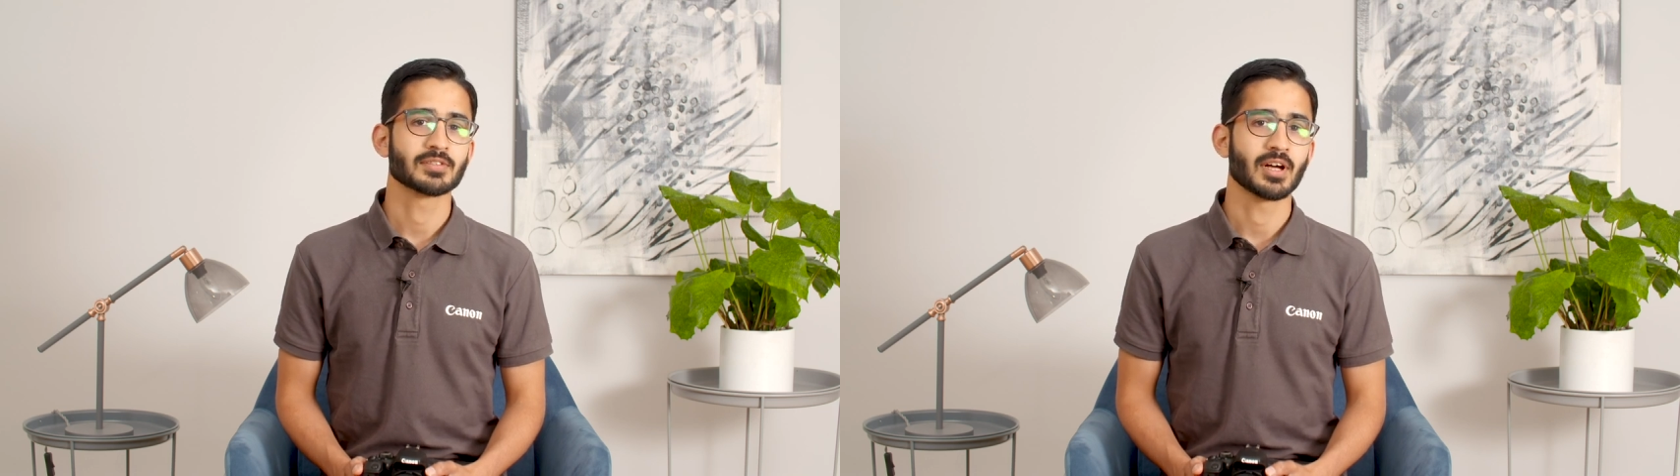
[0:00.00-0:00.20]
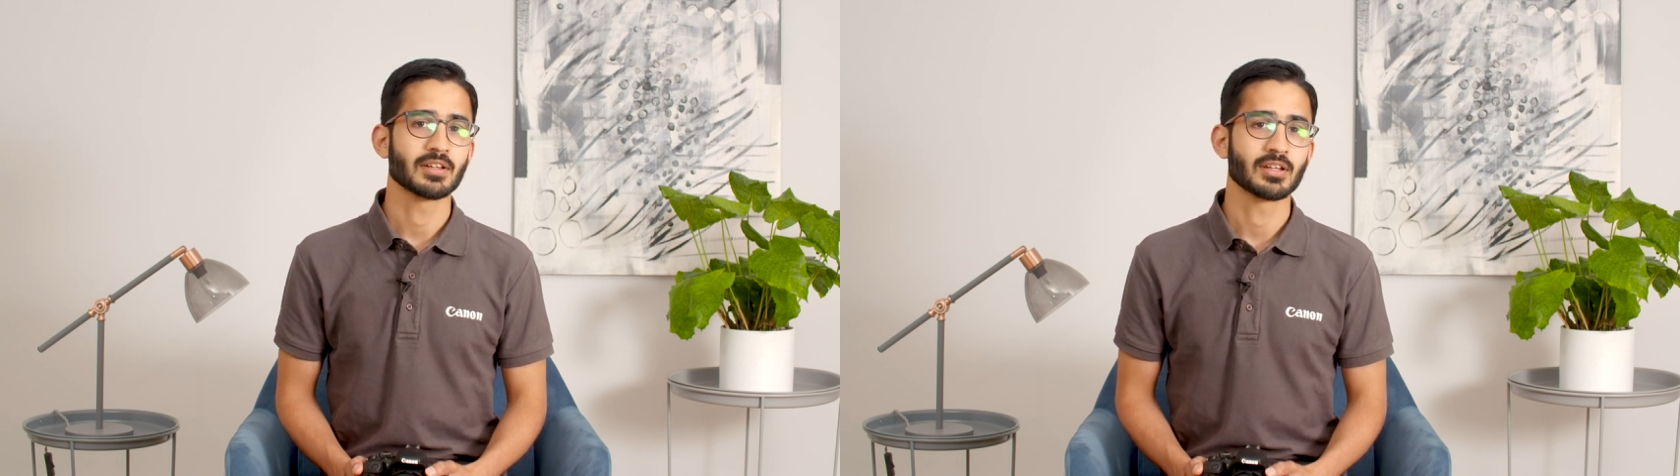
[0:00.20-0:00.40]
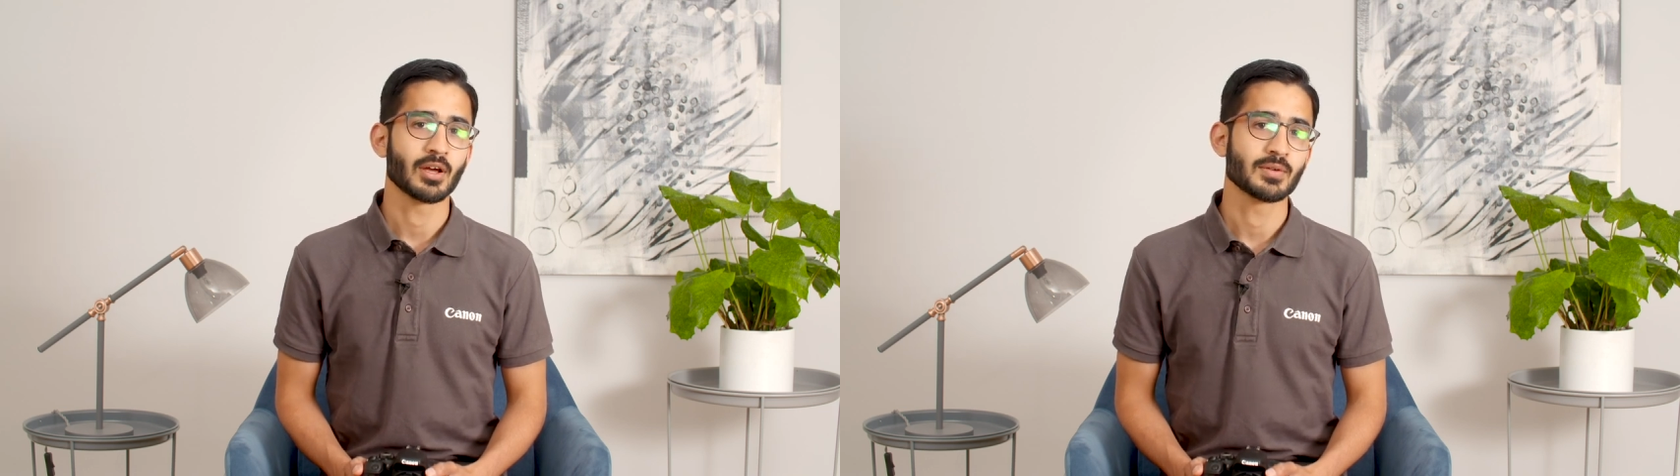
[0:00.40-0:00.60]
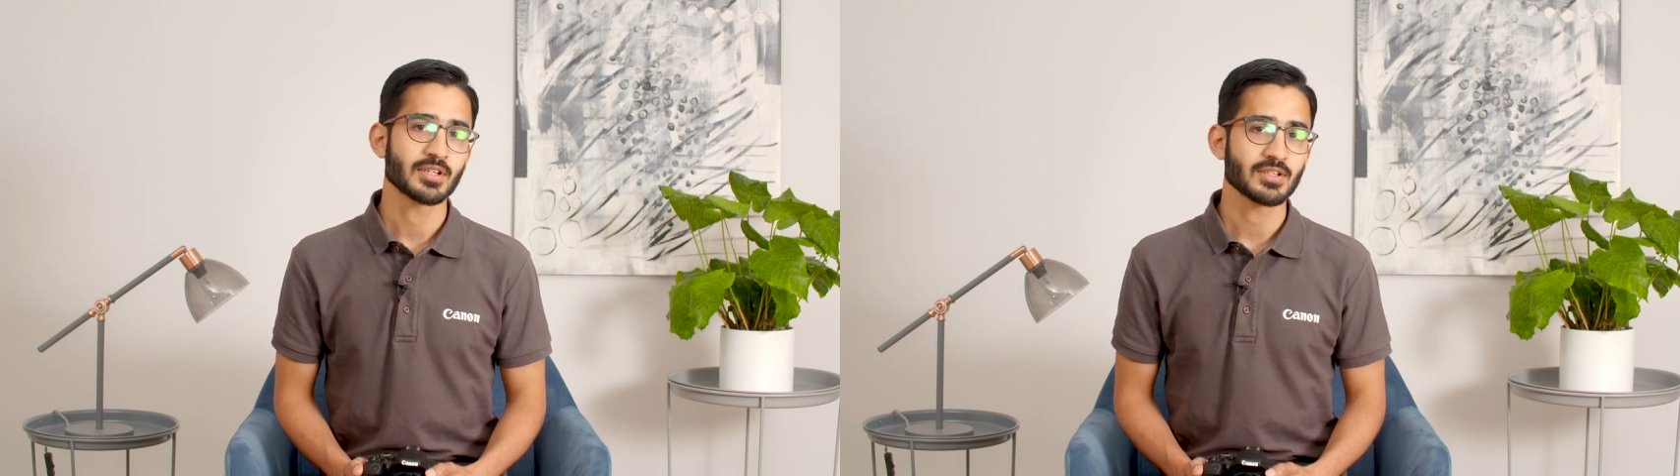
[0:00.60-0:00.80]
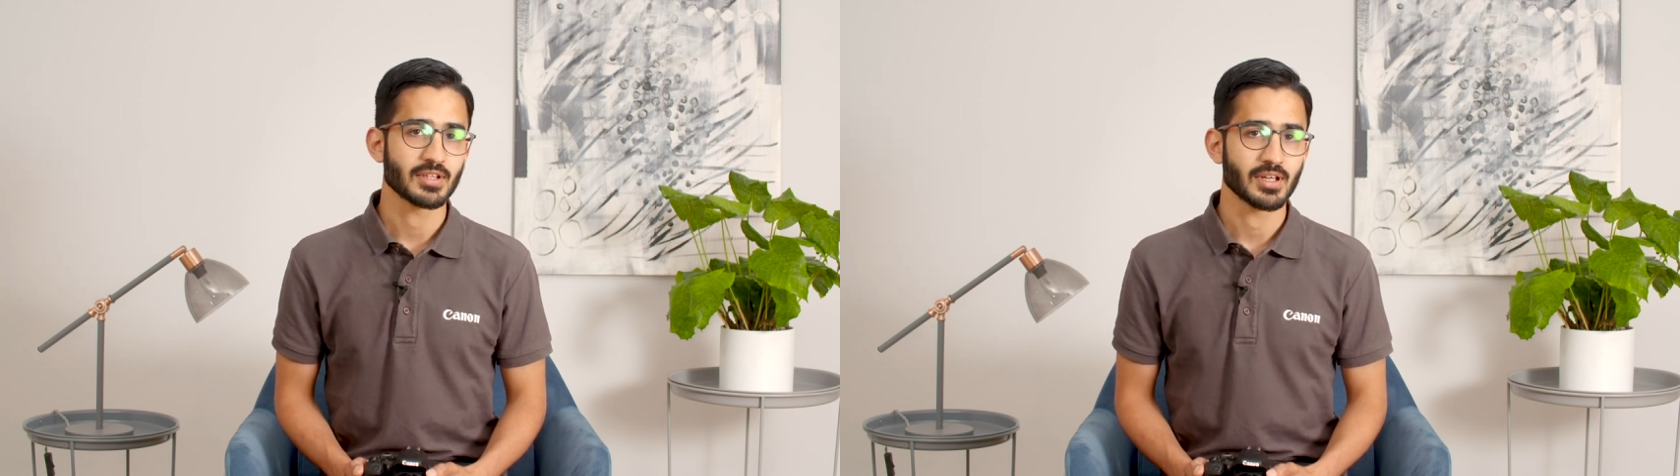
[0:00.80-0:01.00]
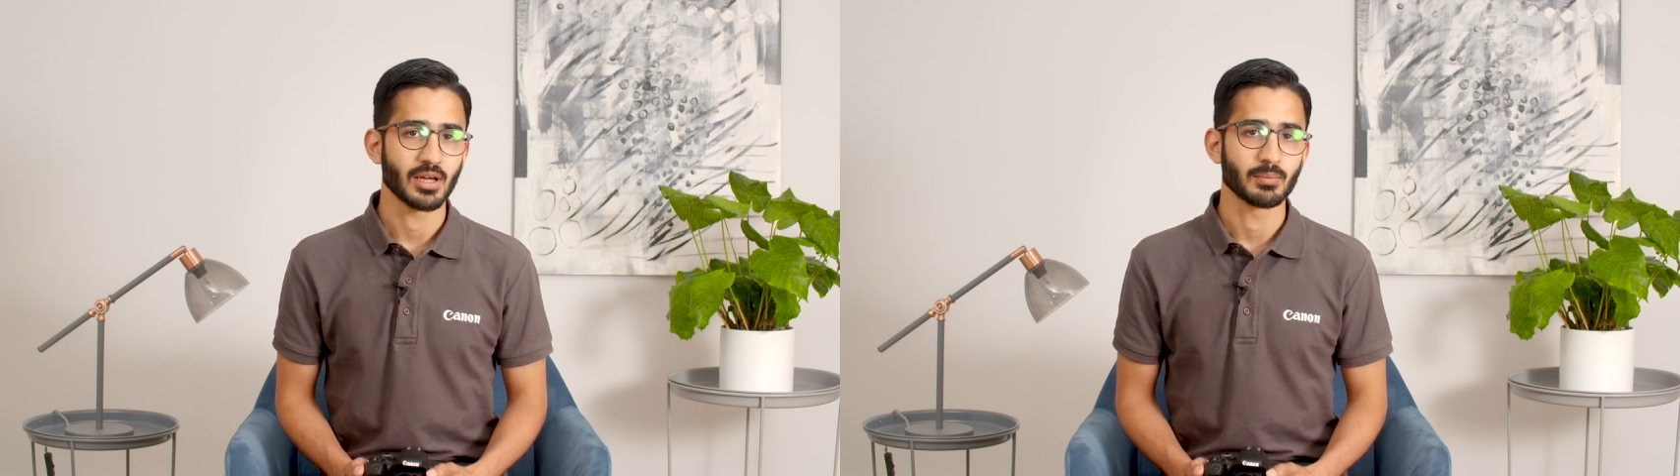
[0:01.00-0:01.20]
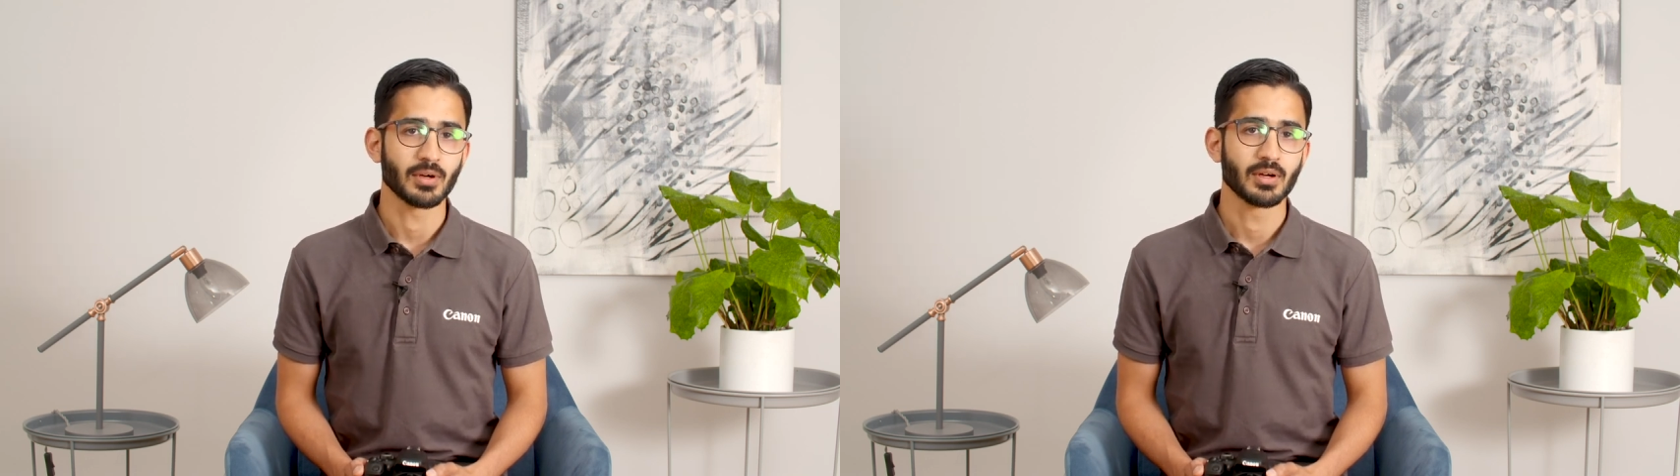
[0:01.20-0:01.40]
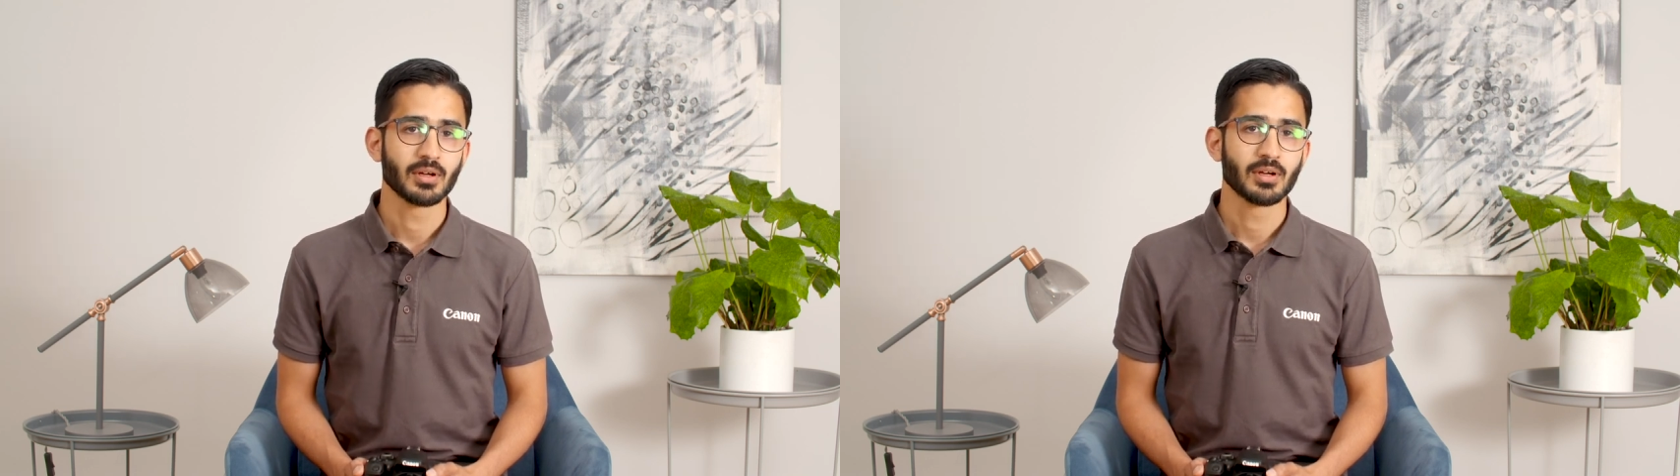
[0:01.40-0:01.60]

of light that goes into the camera,